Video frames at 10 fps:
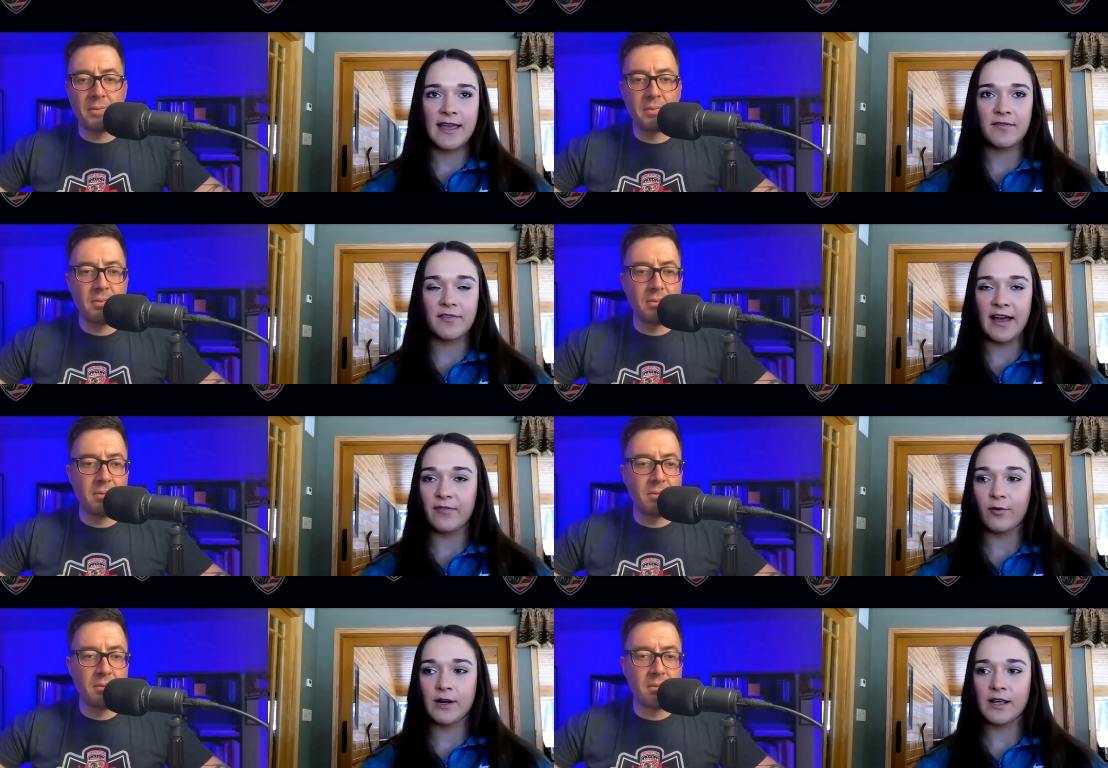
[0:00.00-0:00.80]
Speaker 1: hit
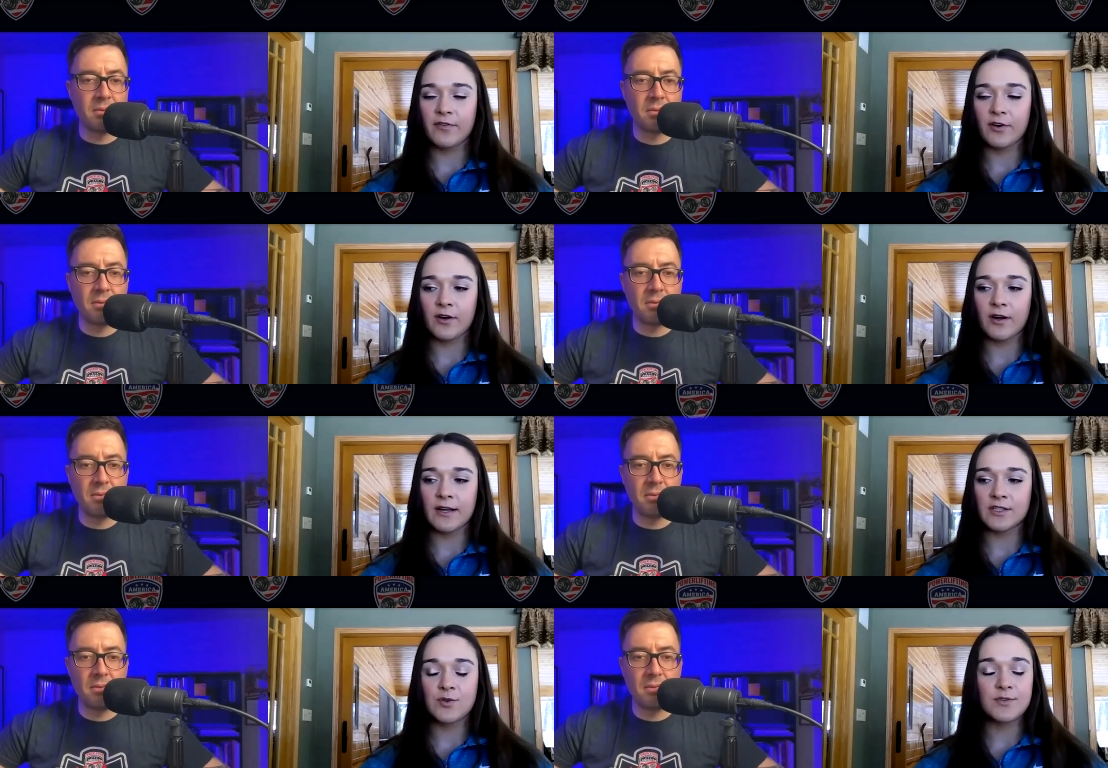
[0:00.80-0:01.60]
540 for
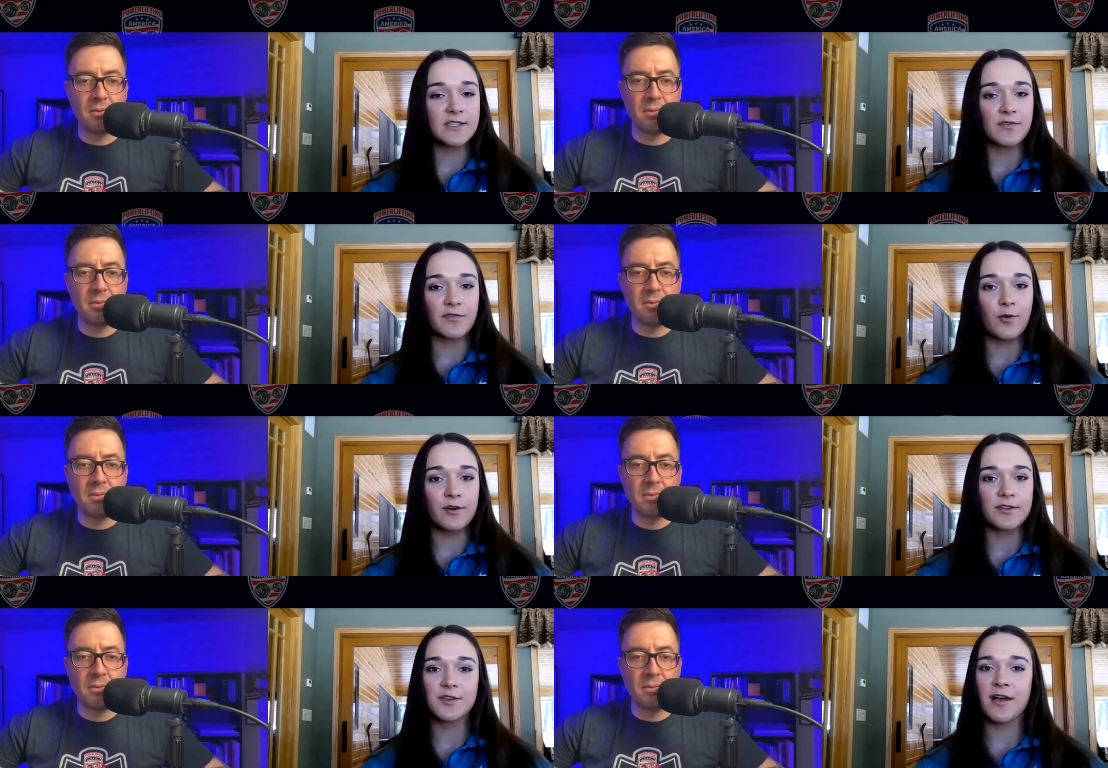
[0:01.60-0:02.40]
uh, two sets of
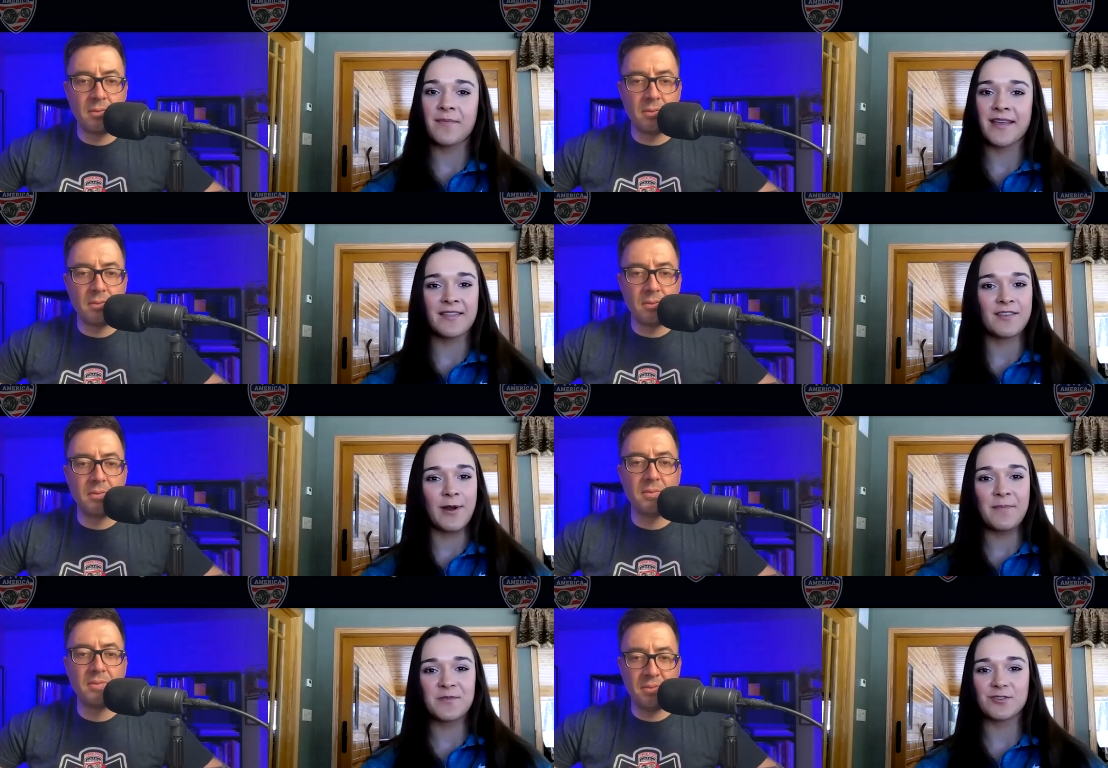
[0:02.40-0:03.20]
four. So I mean, the
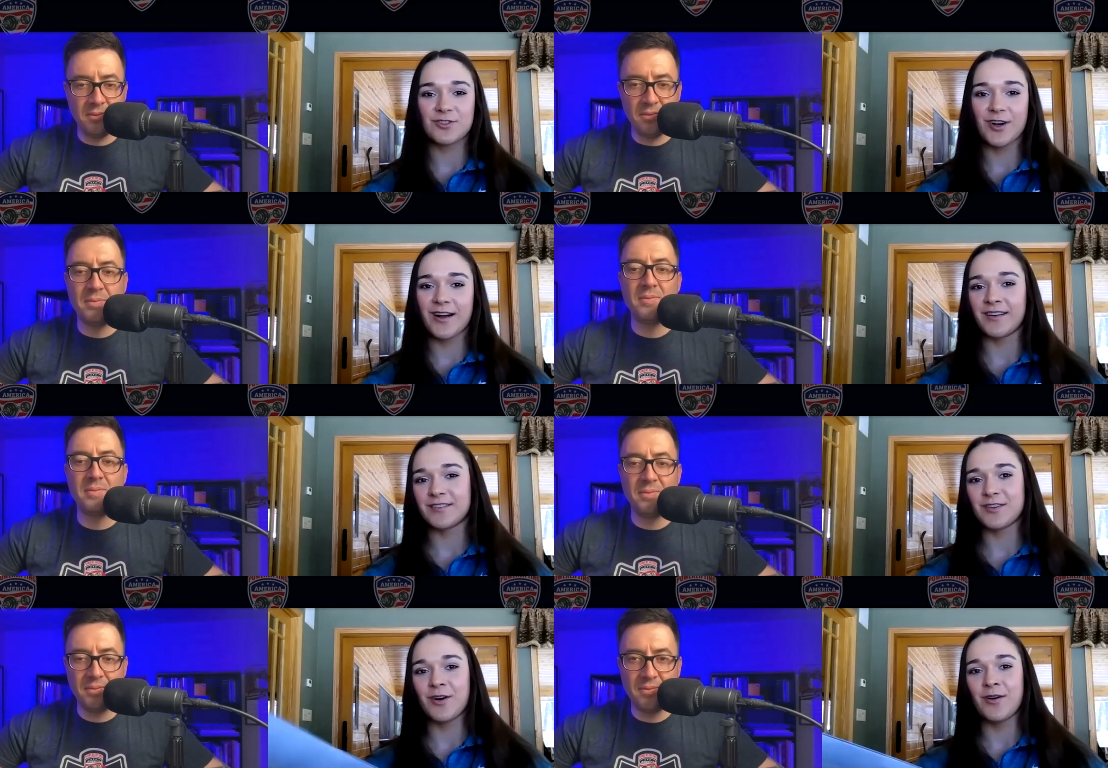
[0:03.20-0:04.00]
reps are strong.
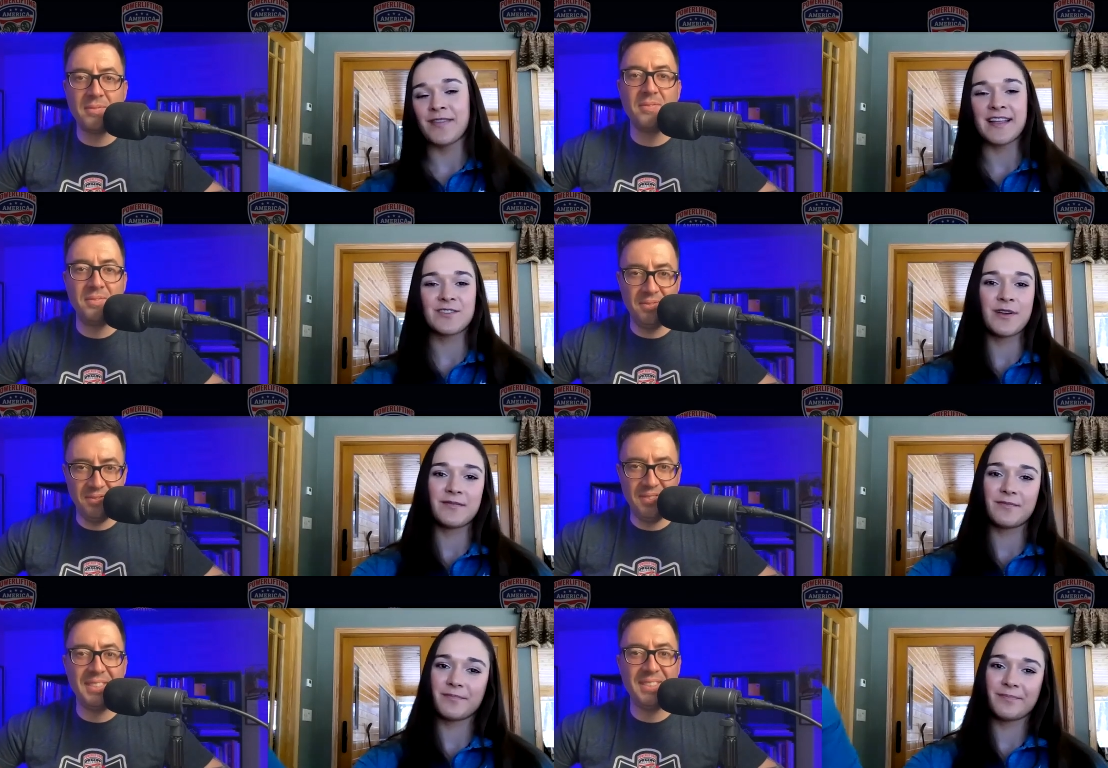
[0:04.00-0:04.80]
So and that's
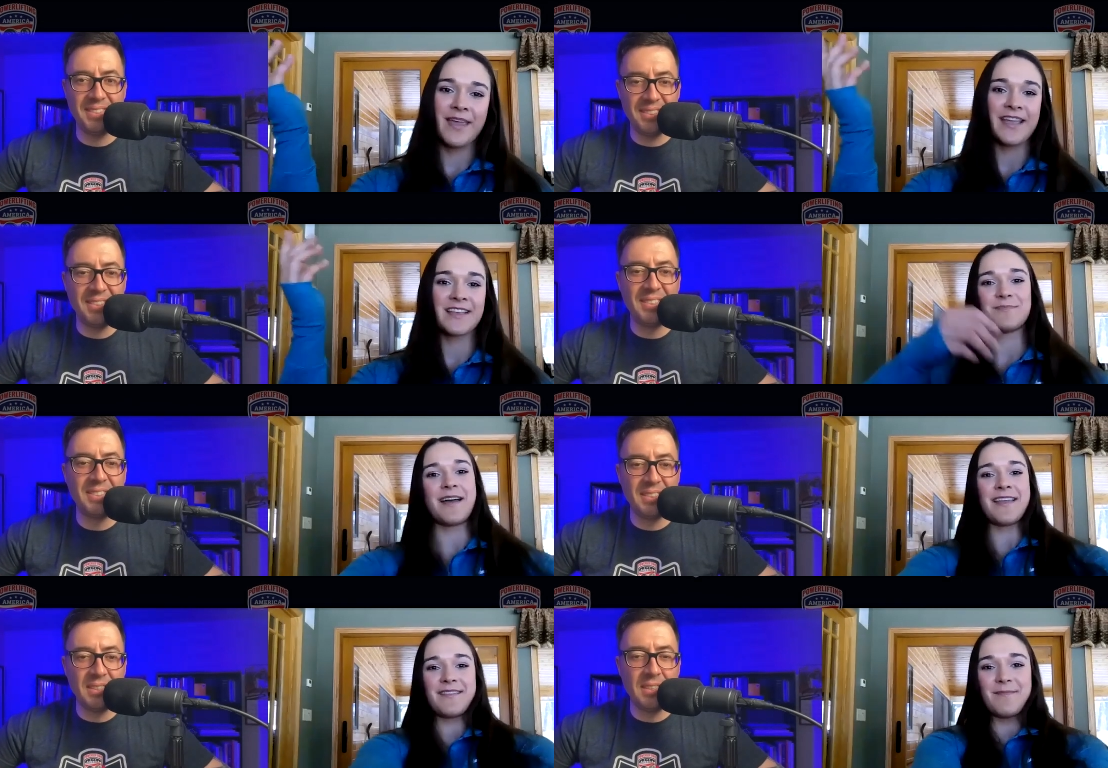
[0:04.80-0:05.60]
what makes
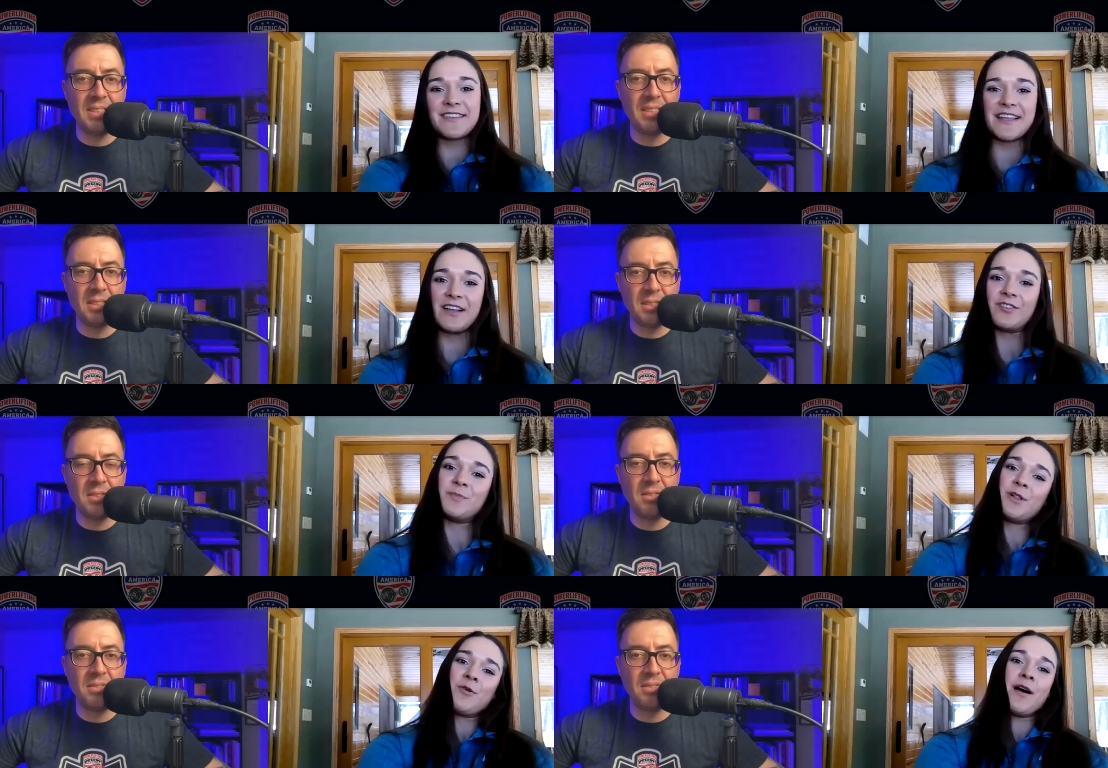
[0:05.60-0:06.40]
my my singles
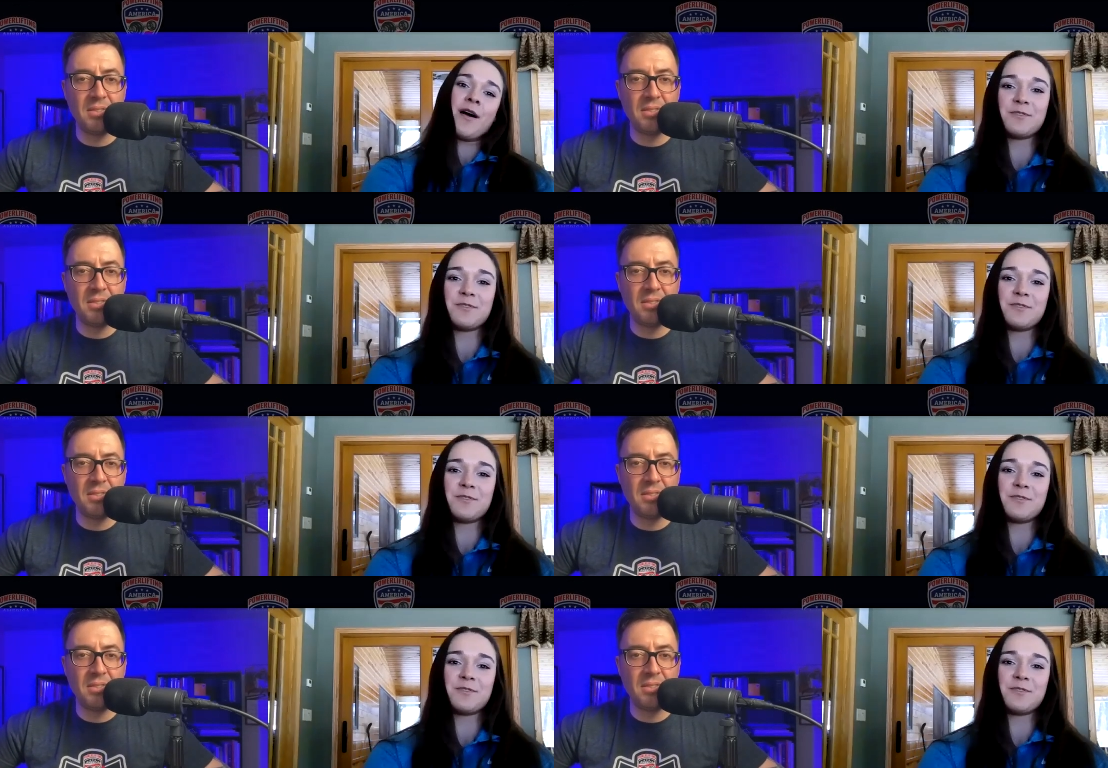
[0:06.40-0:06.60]
blow up.